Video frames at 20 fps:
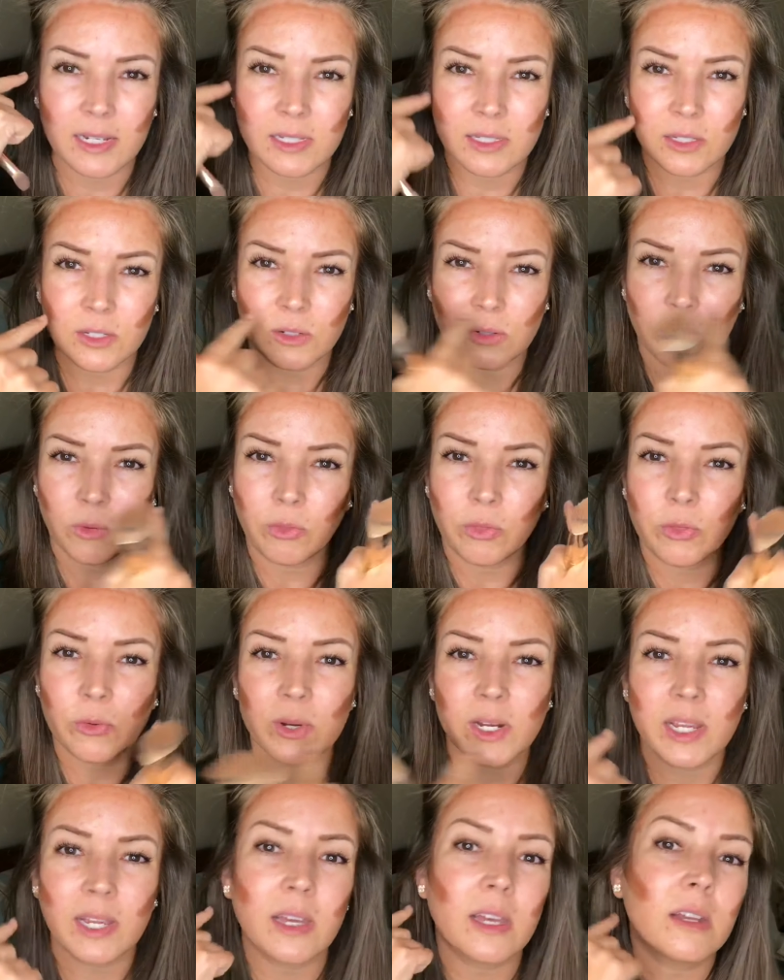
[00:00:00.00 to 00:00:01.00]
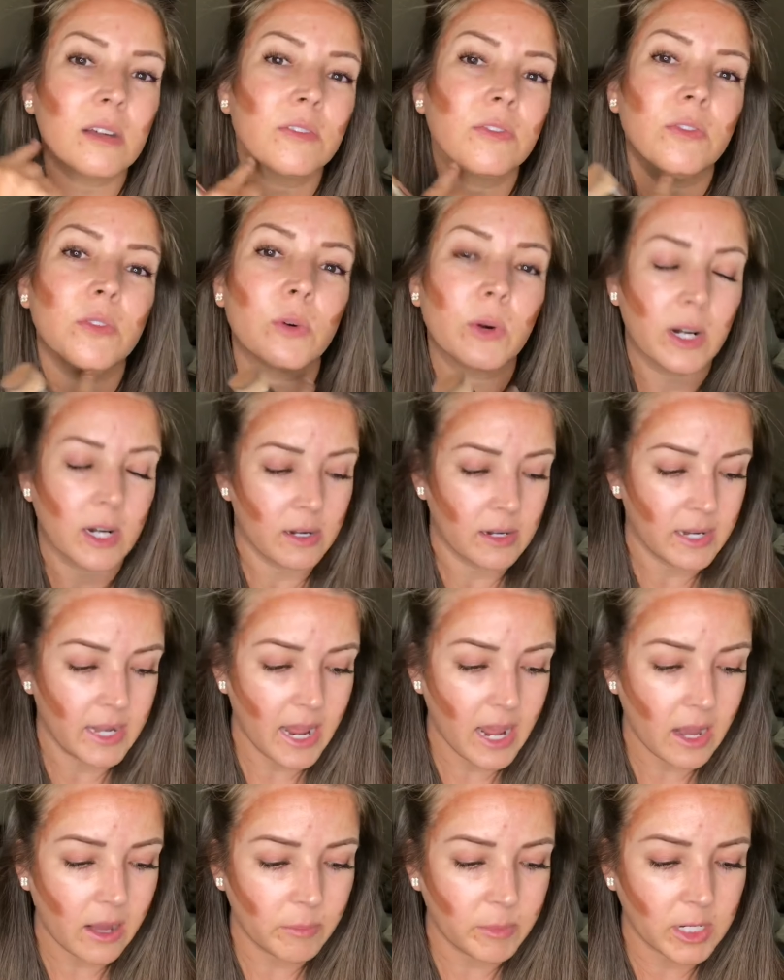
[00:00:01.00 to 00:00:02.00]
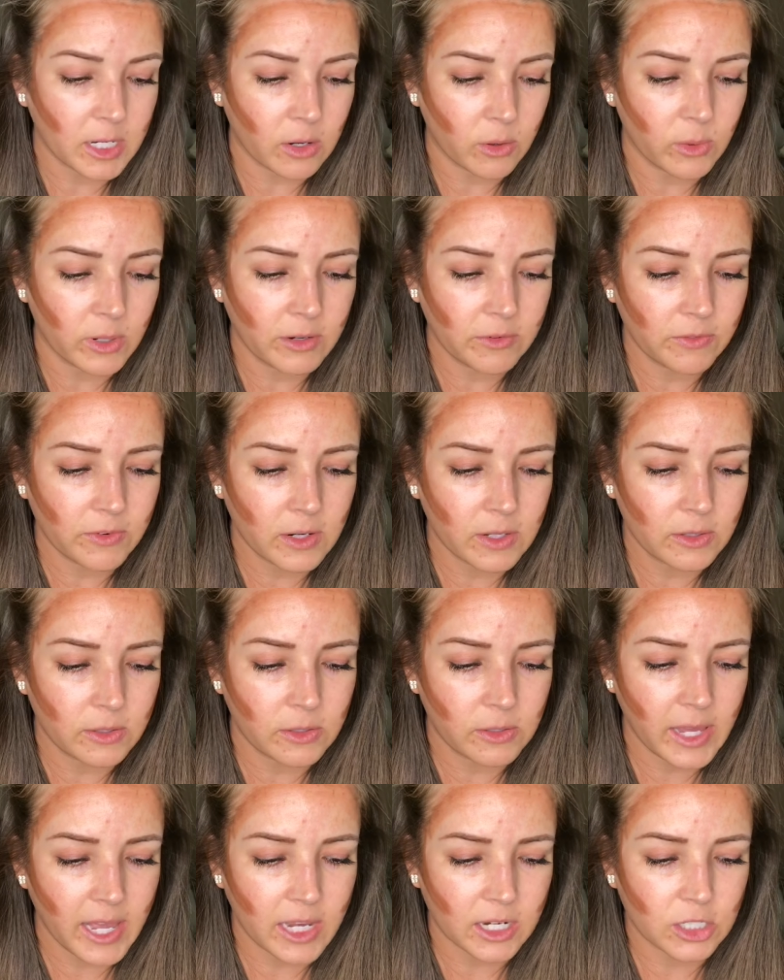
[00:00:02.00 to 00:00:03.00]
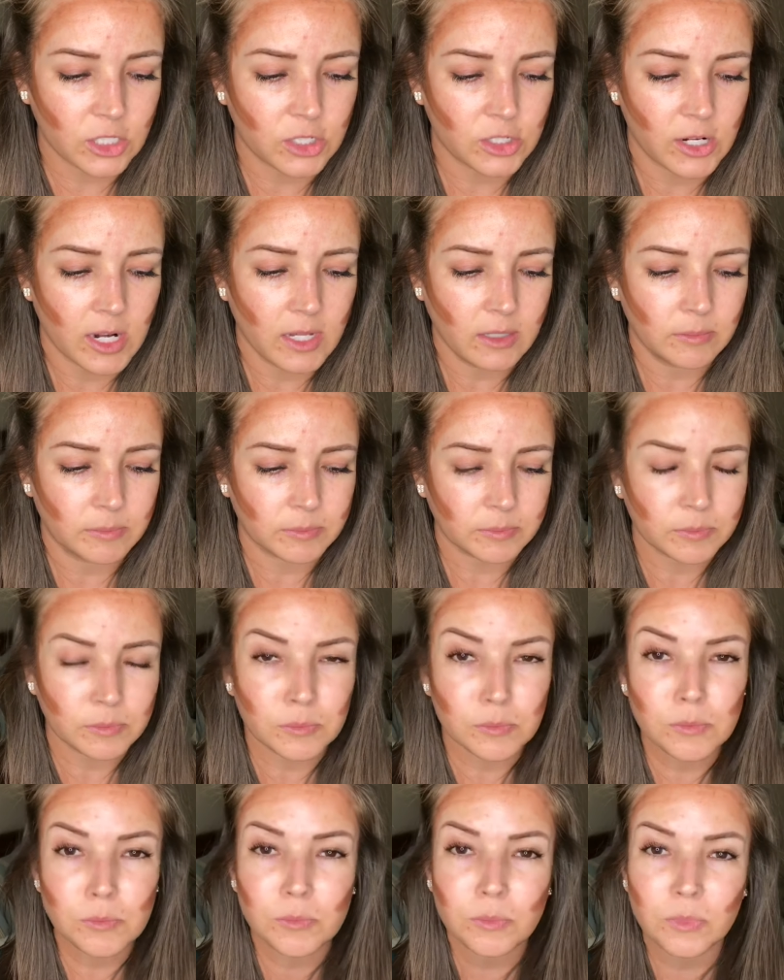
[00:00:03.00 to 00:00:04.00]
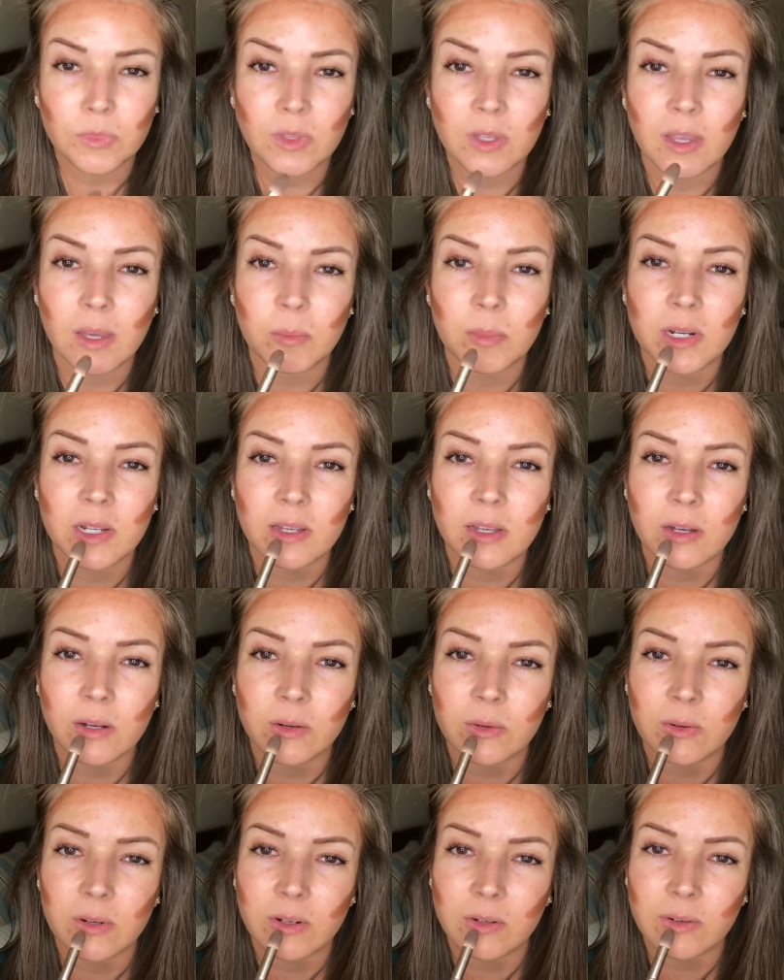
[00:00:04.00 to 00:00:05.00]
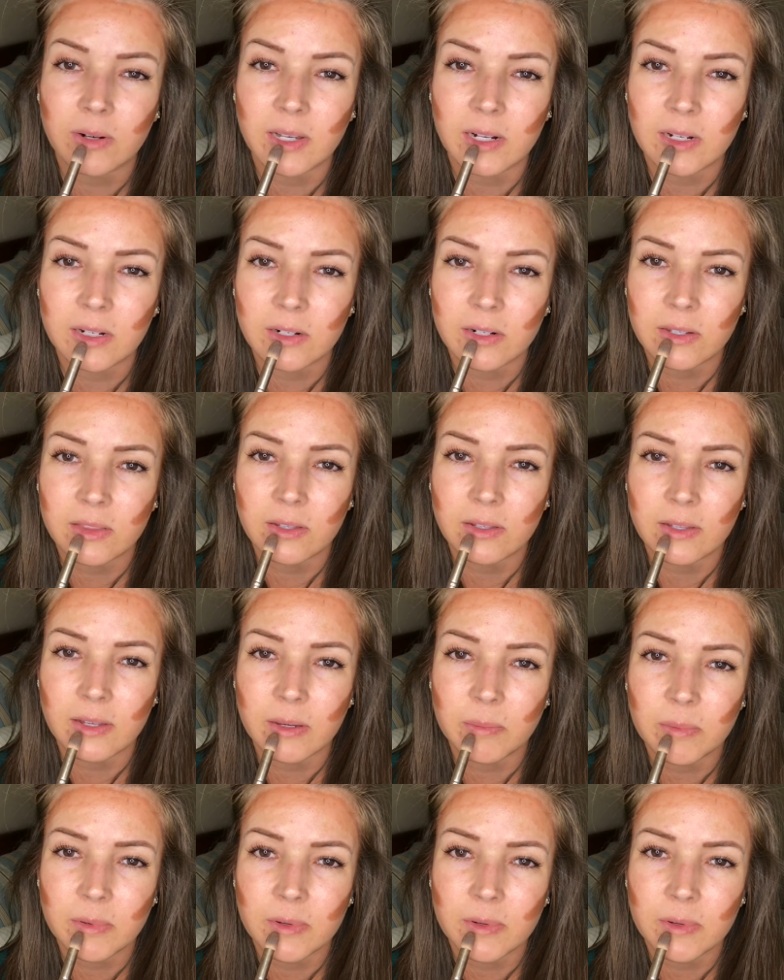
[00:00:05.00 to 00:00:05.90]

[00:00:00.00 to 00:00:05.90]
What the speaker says: 2, 3, and 4. Now I'm gonna go in for a little extra. I'm gonna go right under the lip.